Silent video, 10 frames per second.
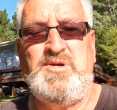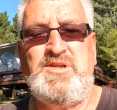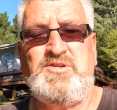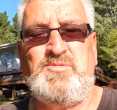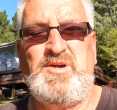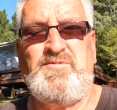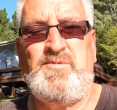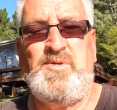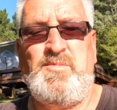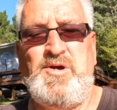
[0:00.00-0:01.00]
metres away
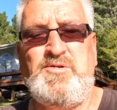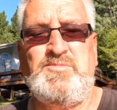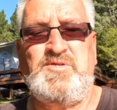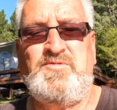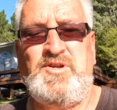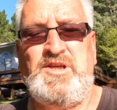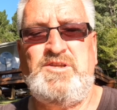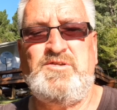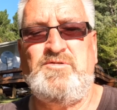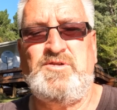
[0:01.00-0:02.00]
from the modems if you
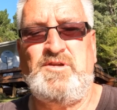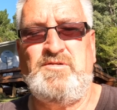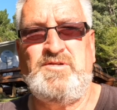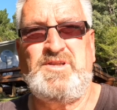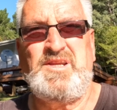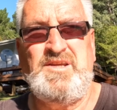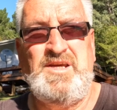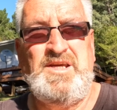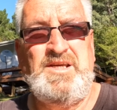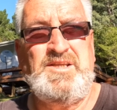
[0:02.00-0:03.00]
need to, so there's
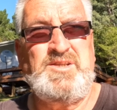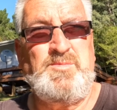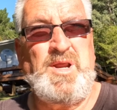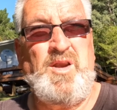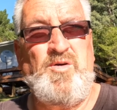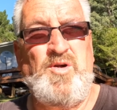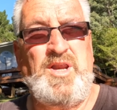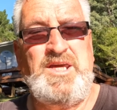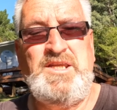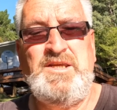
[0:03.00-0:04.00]
a big long
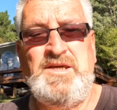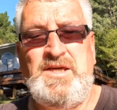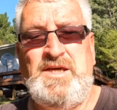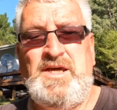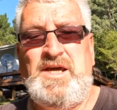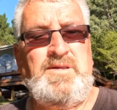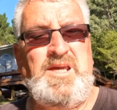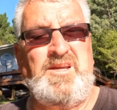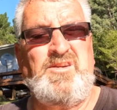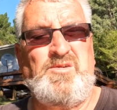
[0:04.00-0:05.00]
lead.
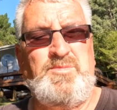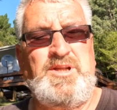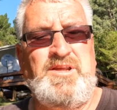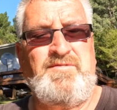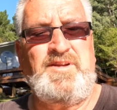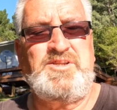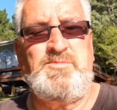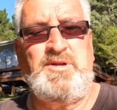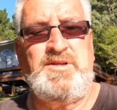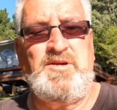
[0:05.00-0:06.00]
Yeah, you've got plenty of
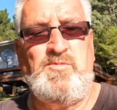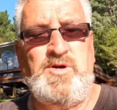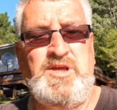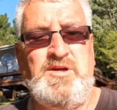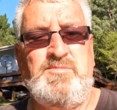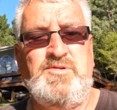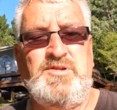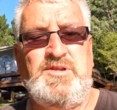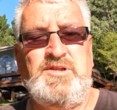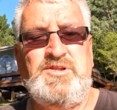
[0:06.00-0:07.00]
flexibility on where you can put
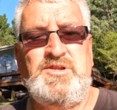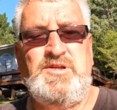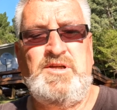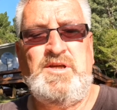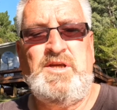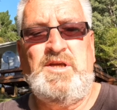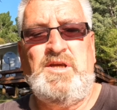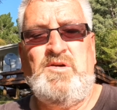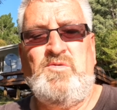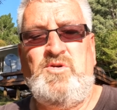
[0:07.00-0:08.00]
the dish.
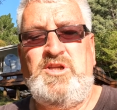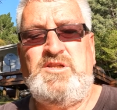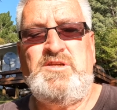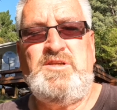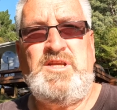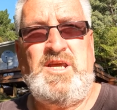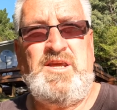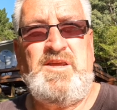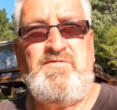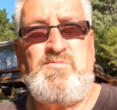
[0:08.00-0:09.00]
We did
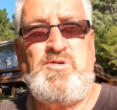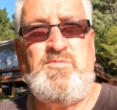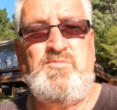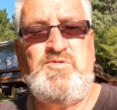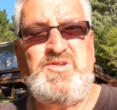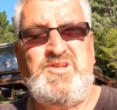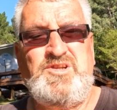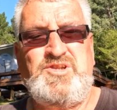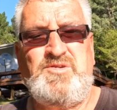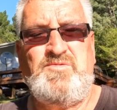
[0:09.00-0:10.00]
have a problem with the
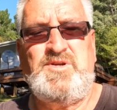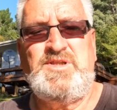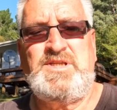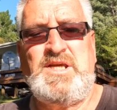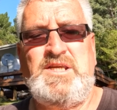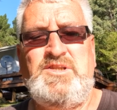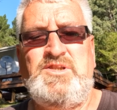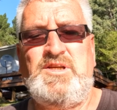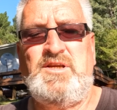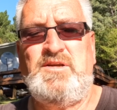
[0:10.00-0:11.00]
dish at one
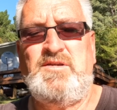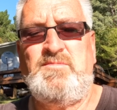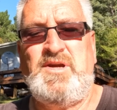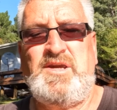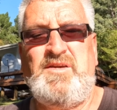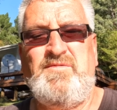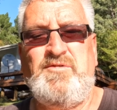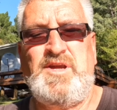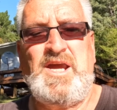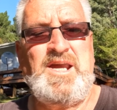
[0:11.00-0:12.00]
stage, making it
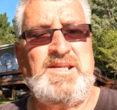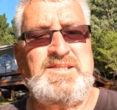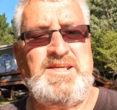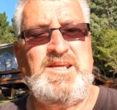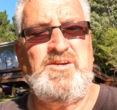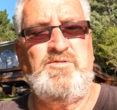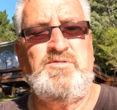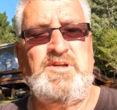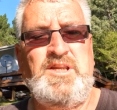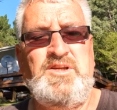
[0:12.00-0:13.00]
very hard to get a
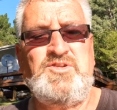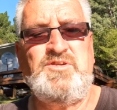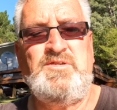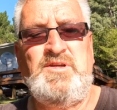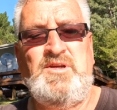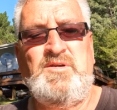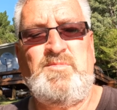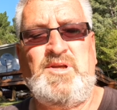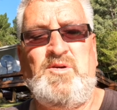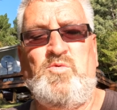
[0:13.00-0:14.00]
good connection,
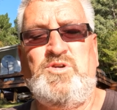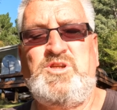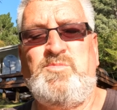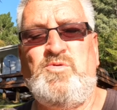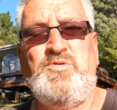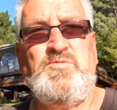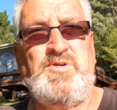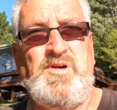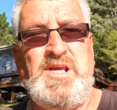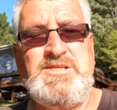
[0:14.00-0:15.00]
but the WOI support
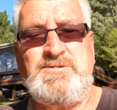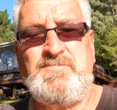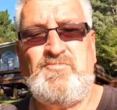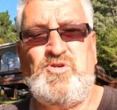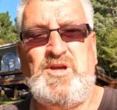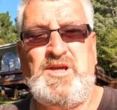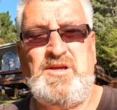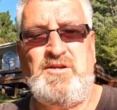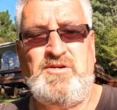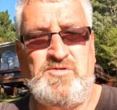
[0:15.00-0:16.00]
were great,
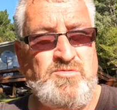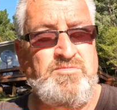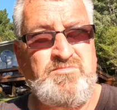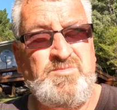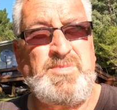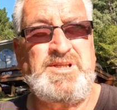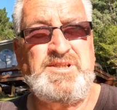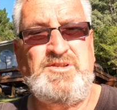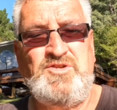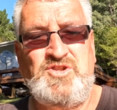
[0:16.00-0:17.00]
local,
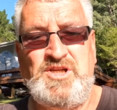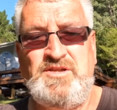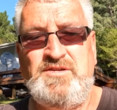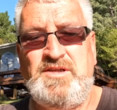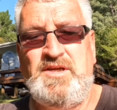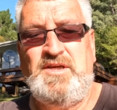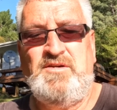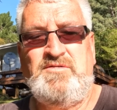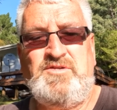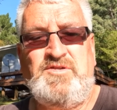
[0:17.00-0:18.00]
based in New Zealand,
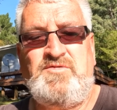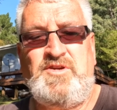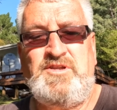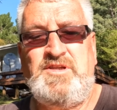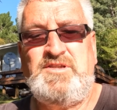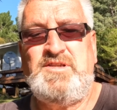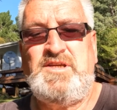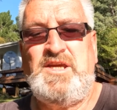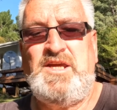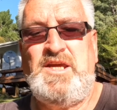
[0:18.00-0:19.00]
which is
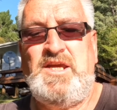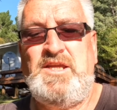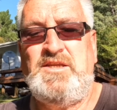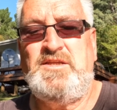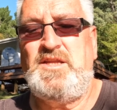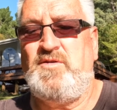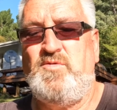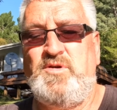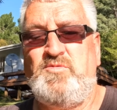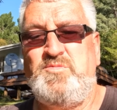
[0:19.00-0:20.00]
fantastic, and they
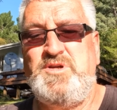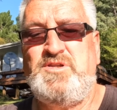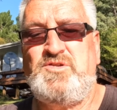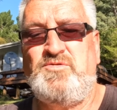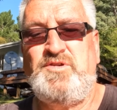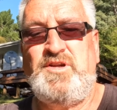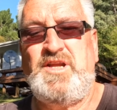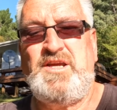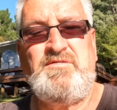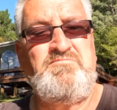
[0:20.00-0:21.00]
worked with me and sorted
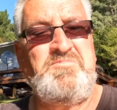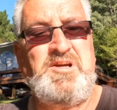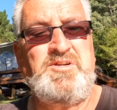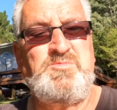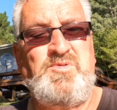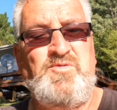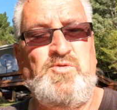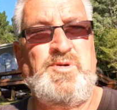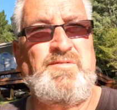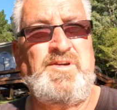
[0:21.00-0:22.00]
it out, and now it's
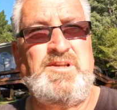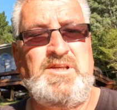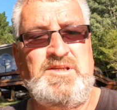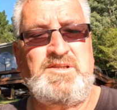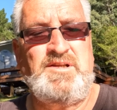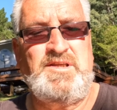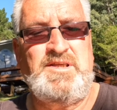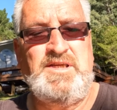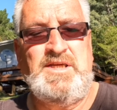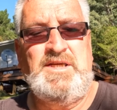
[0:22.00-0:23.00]
performing fantastically.
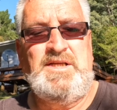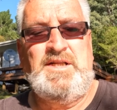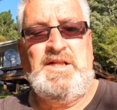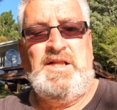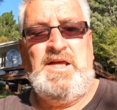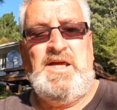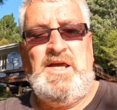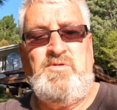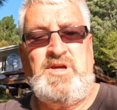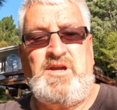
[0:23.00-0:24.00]

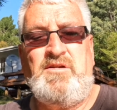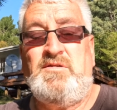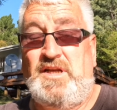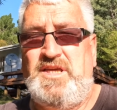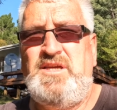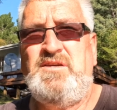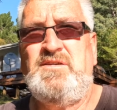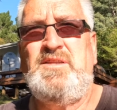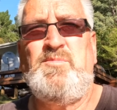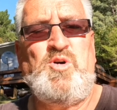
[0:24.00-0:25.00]
We're currently
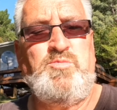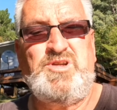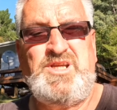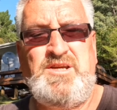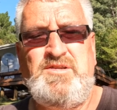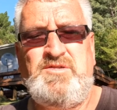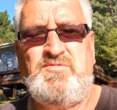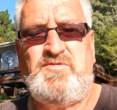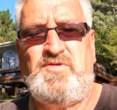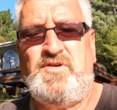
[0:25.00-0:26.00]
in the Marlborough Sounds
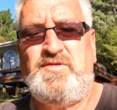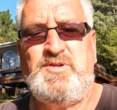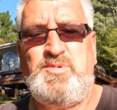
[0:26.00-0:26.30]
with 5 other